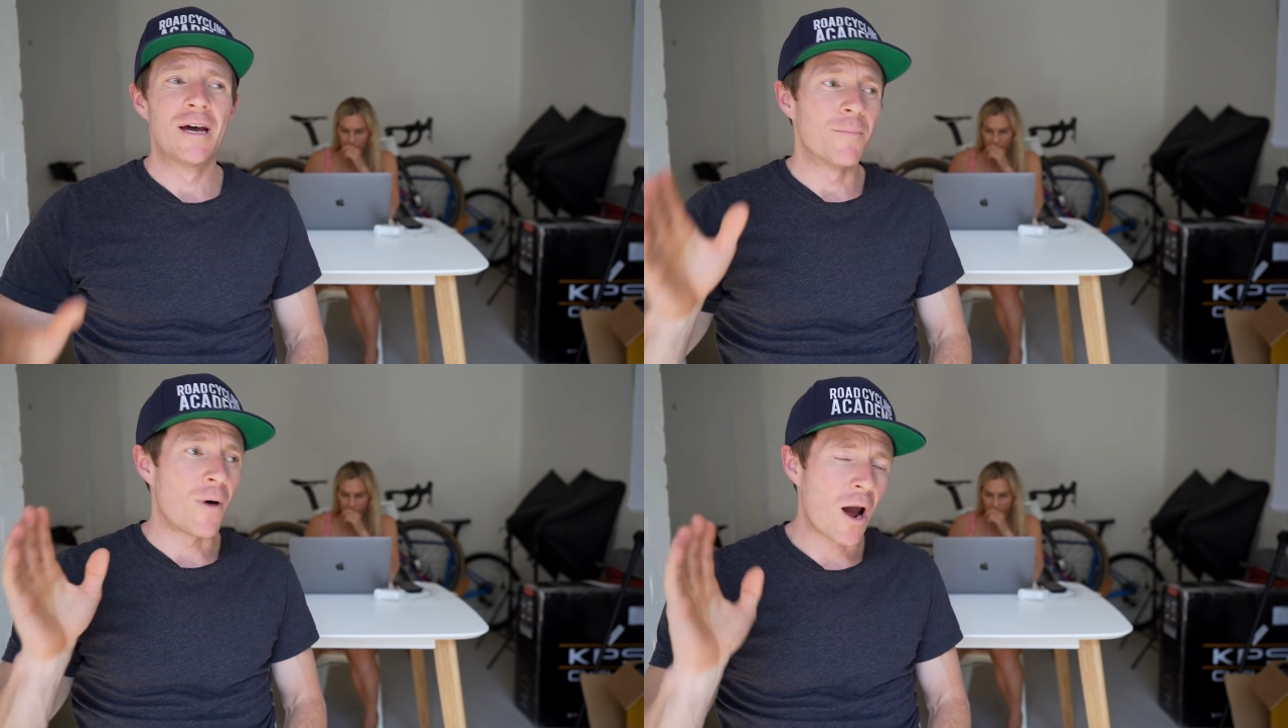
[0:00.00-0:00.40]

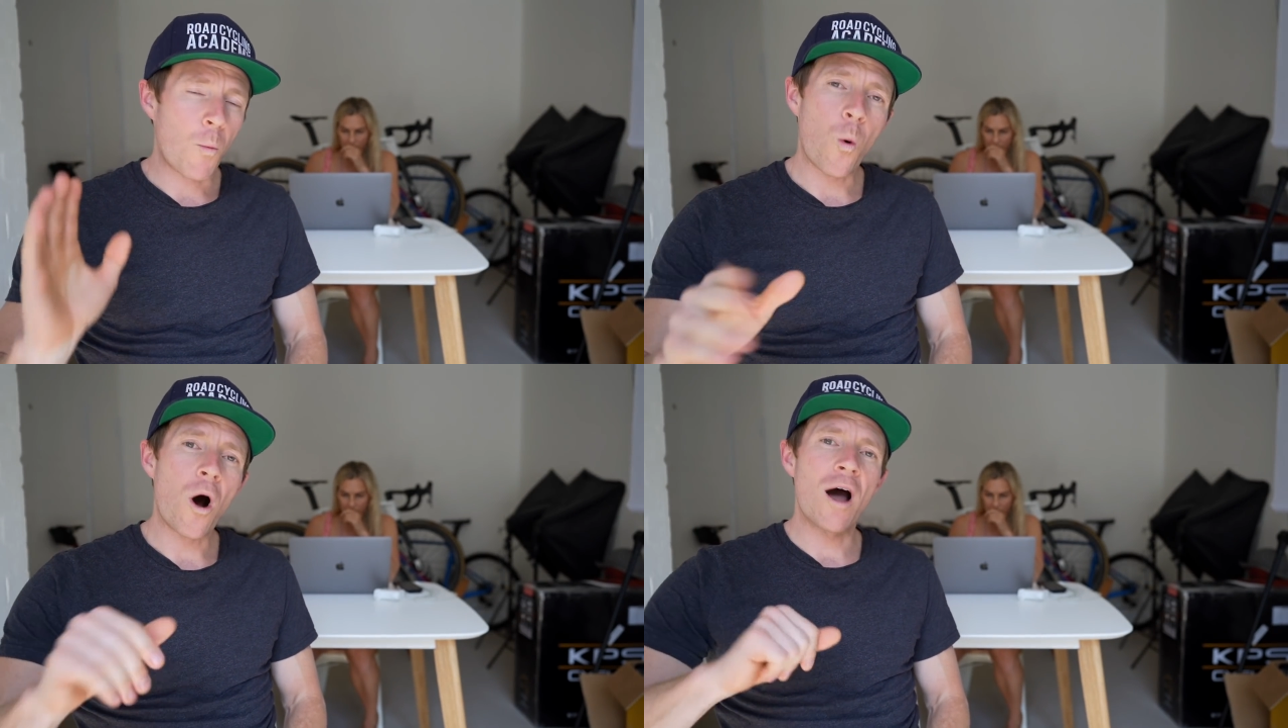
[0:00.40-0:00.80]
My
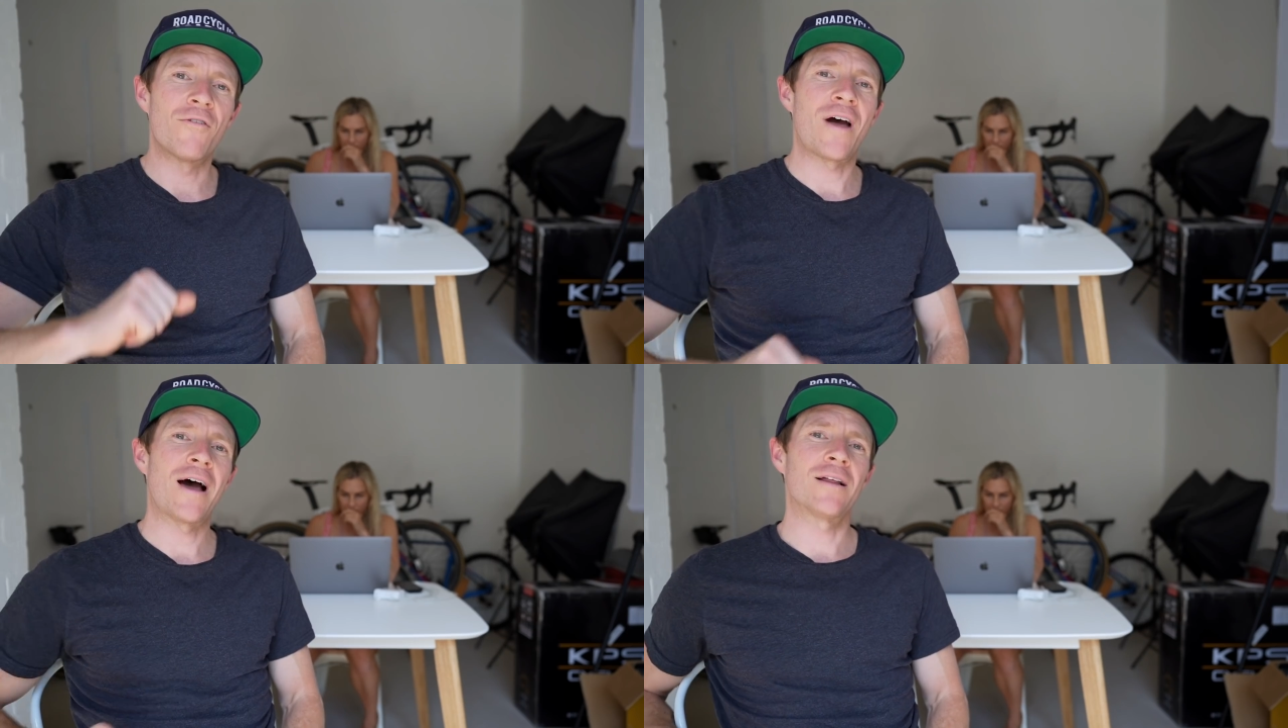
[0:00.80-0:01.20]

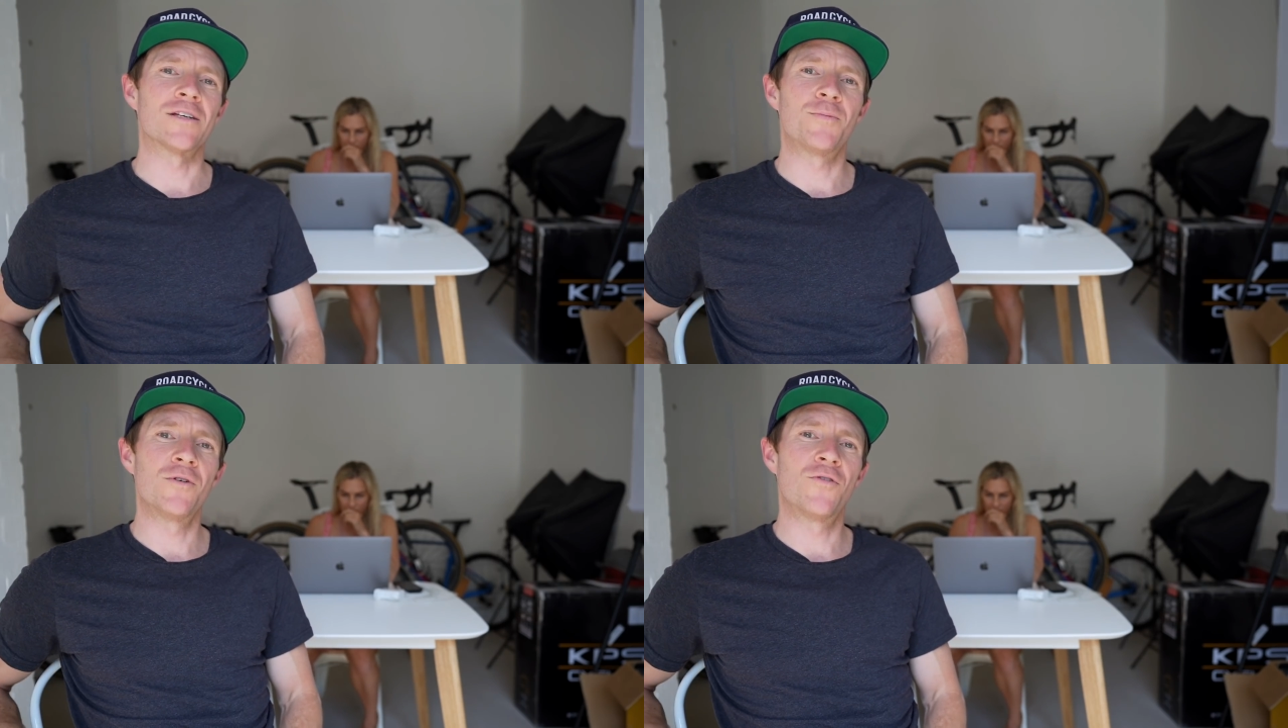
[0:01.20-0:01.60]
wife,
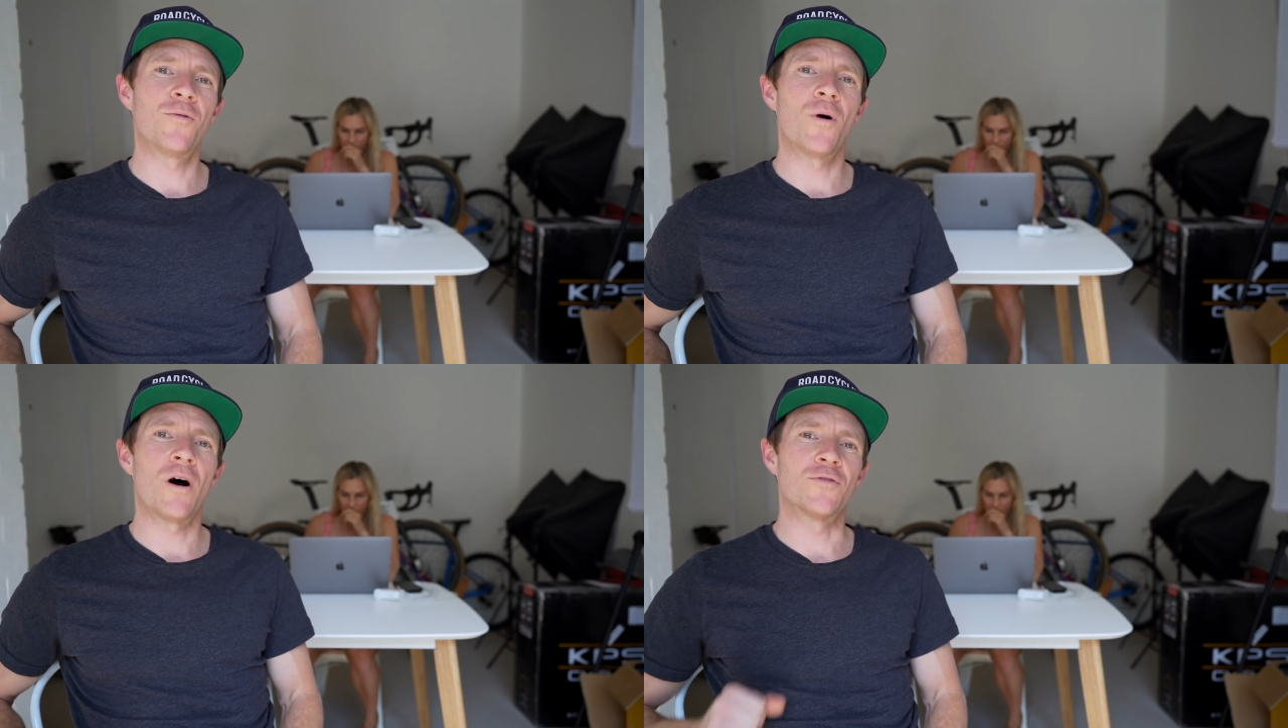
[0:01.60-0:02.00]
Alice, beautiful
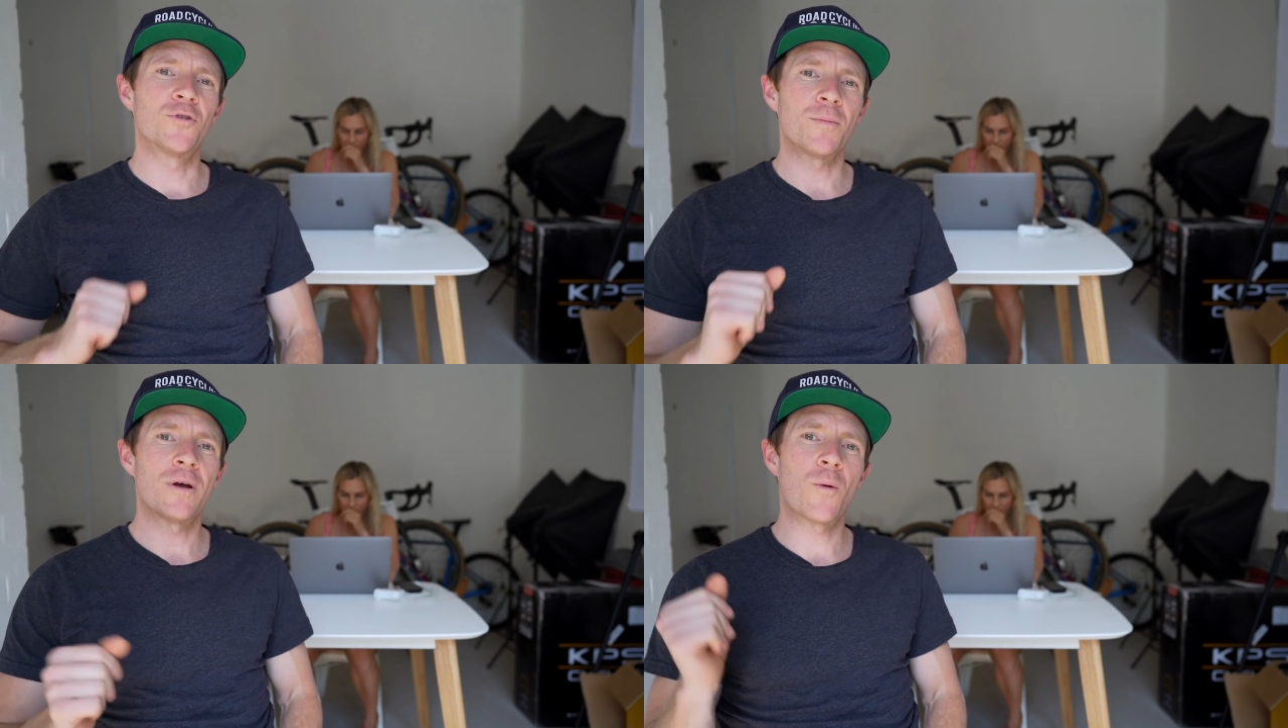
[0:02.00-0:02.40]
wife,
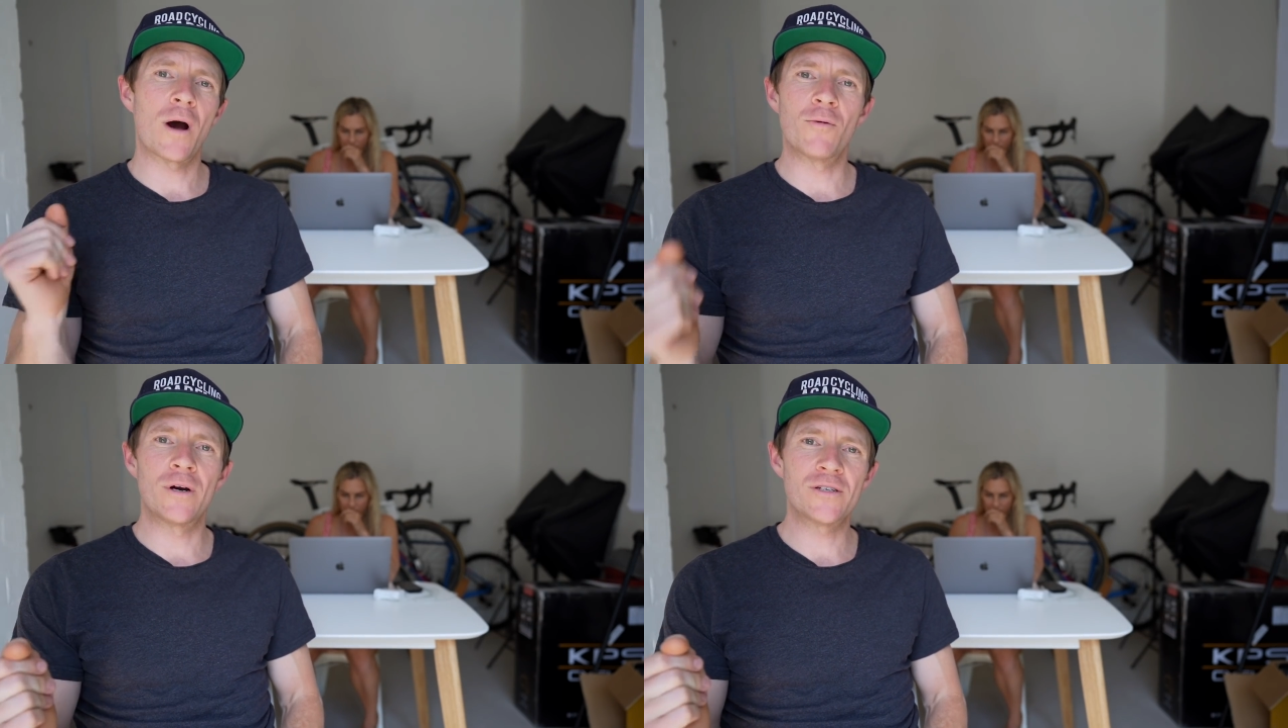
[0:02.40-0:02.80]
took me
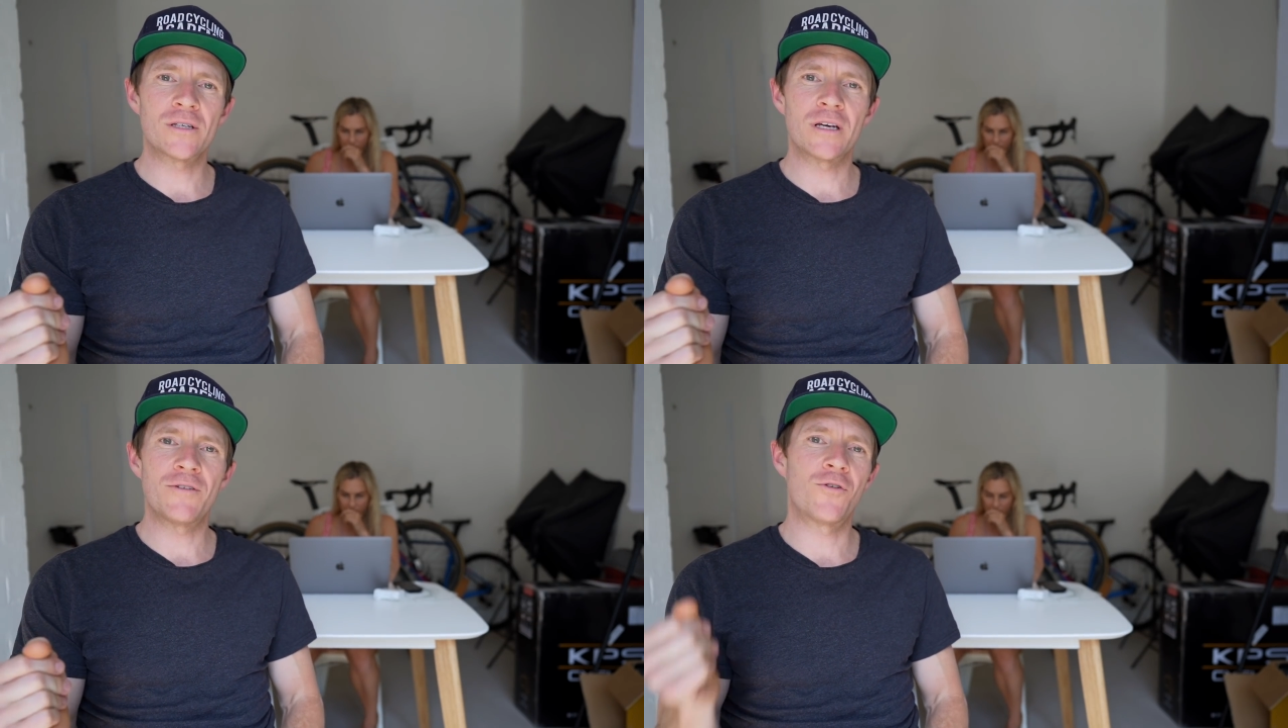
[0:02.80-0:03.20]
away
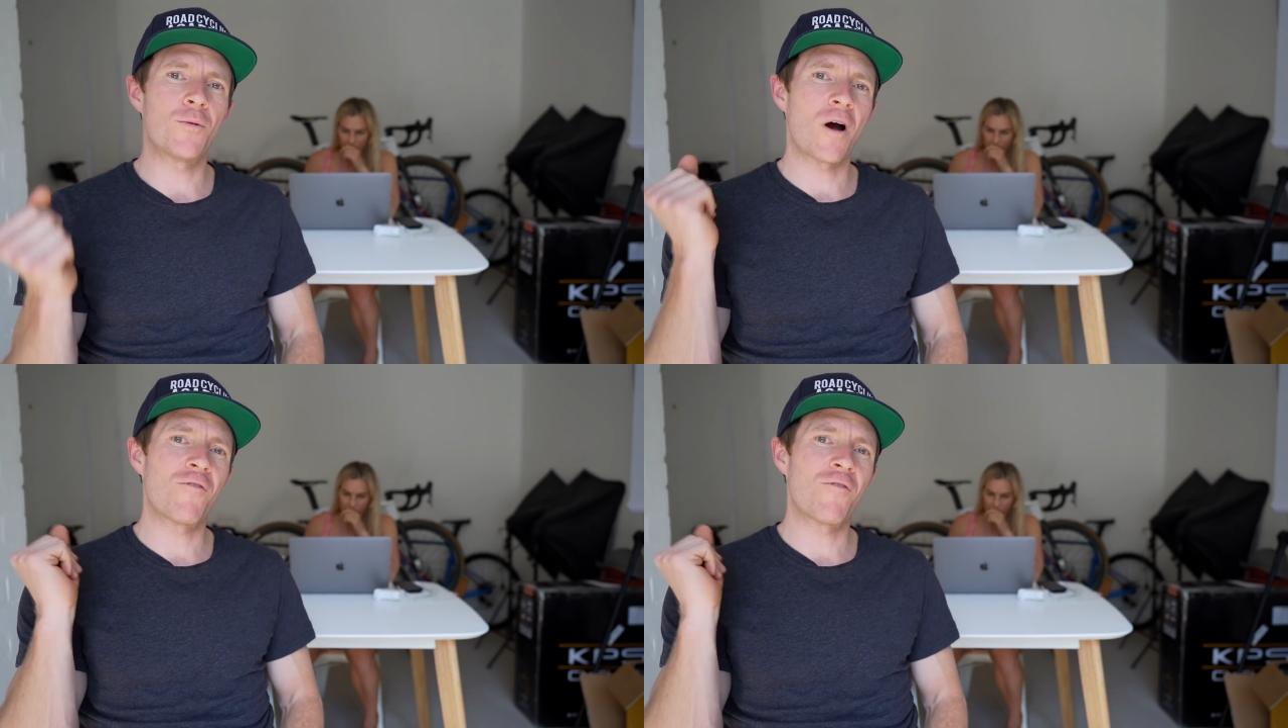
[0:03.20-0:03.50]
recently for my